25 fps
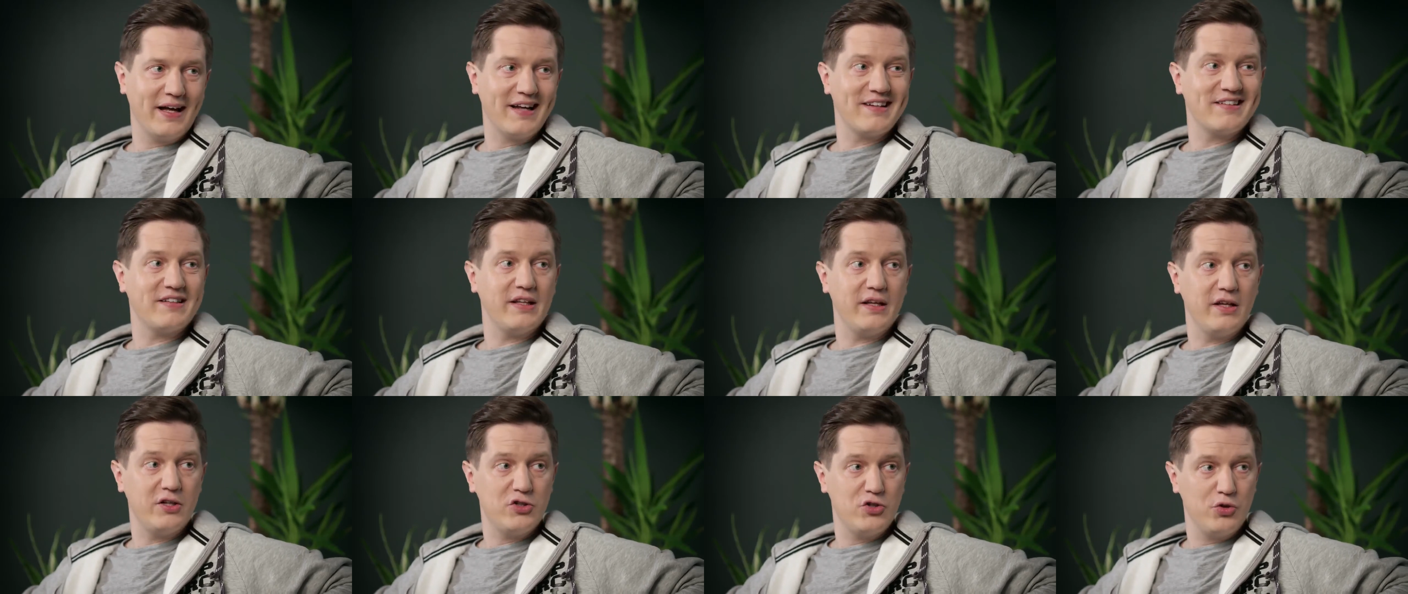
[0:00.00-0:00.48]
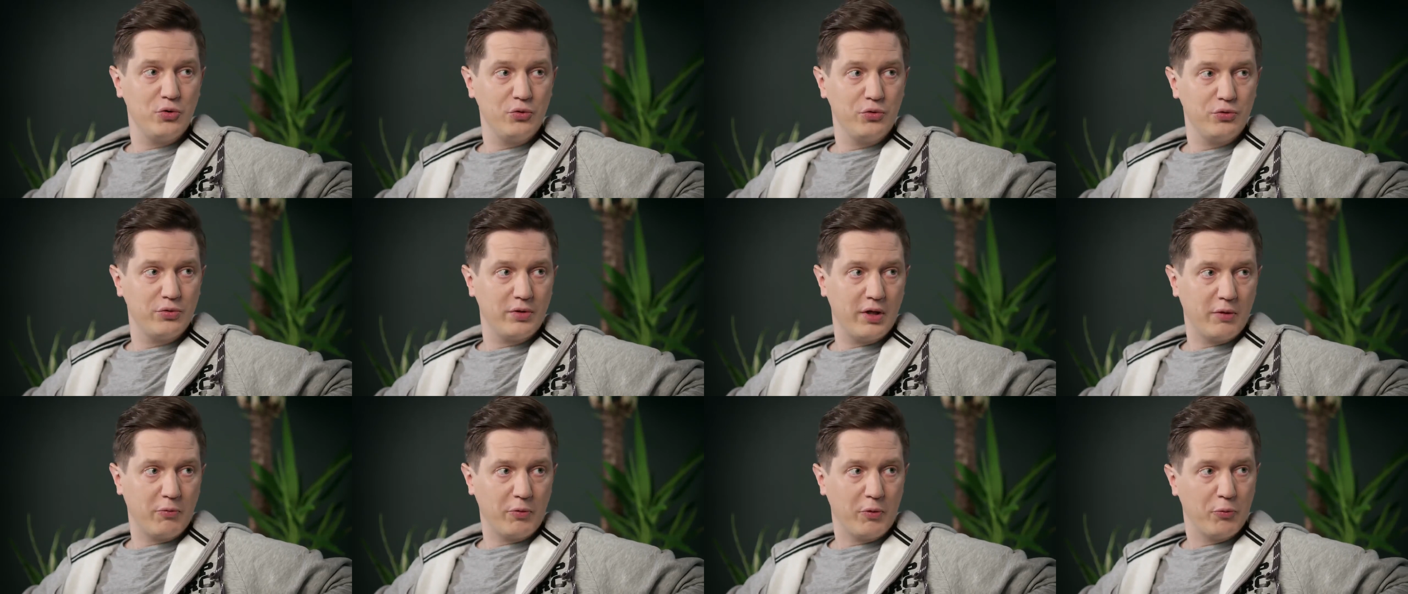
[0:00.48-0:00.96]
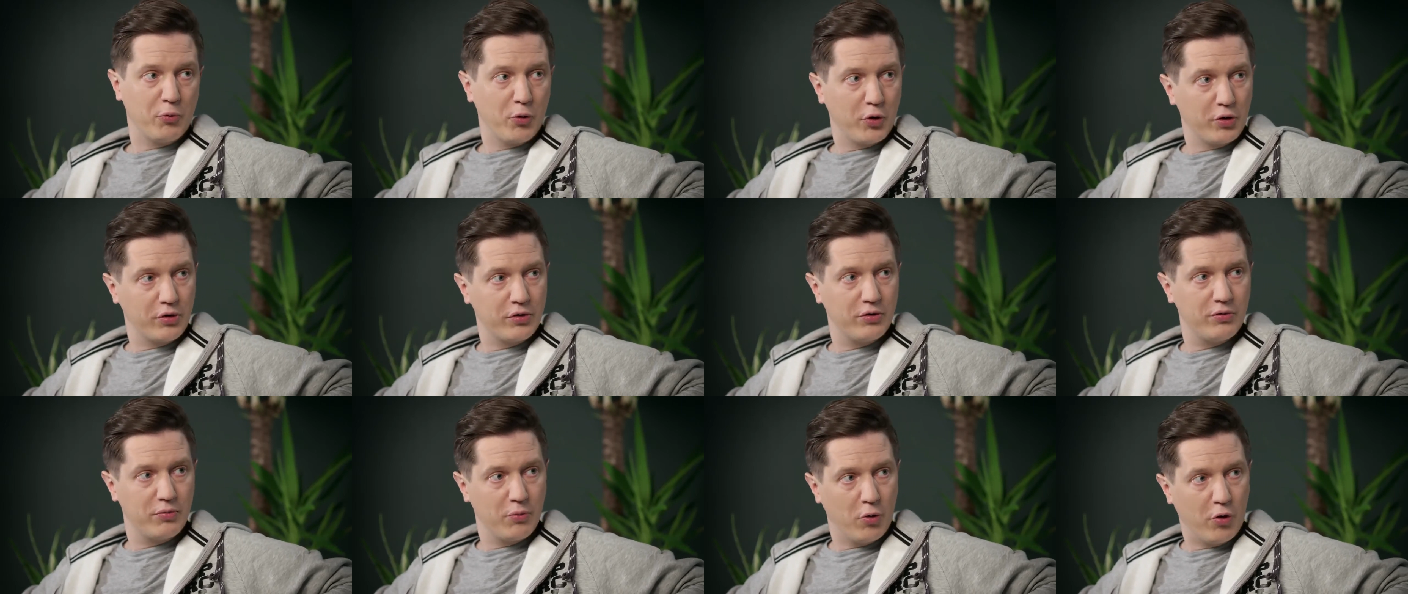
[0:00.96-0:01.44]
nasty issues that we
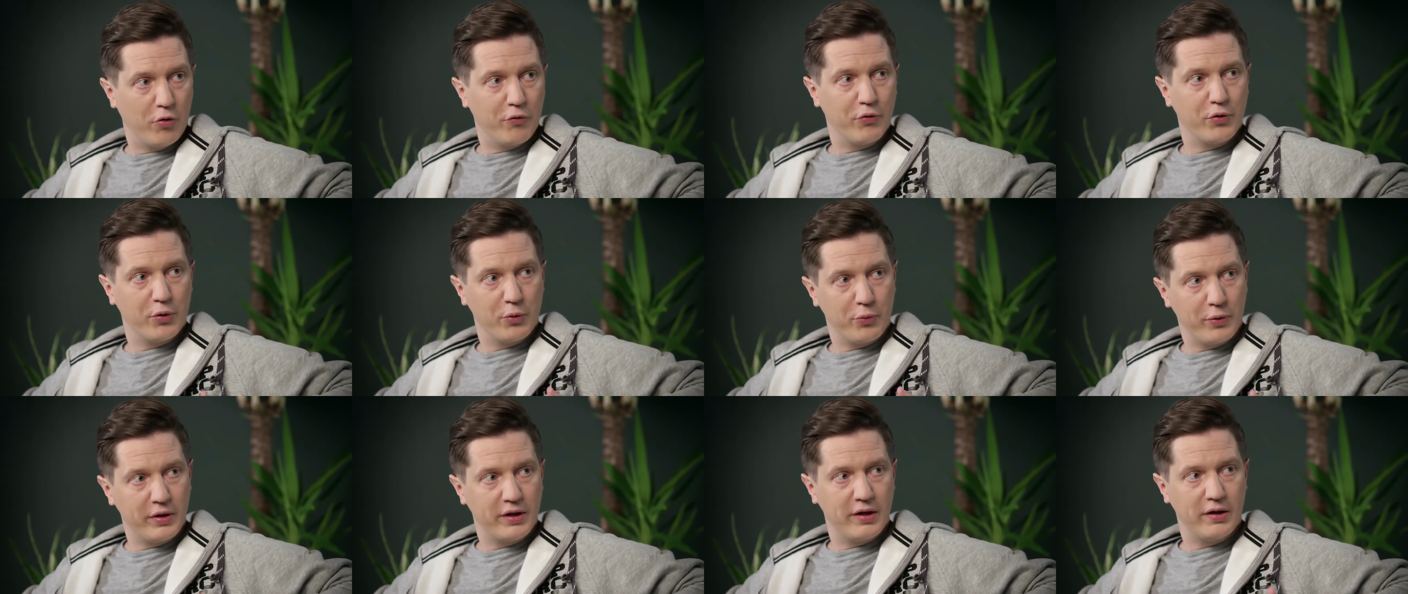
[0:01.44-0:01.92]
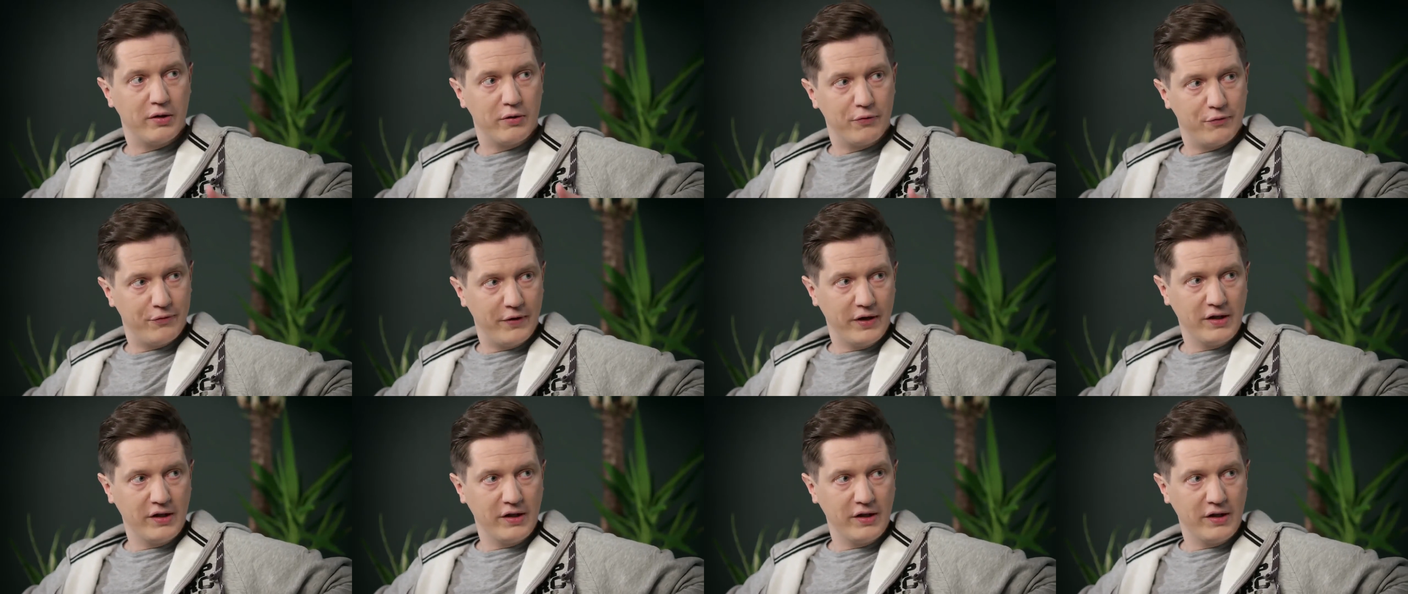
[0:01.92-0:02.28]
worked over the weekend to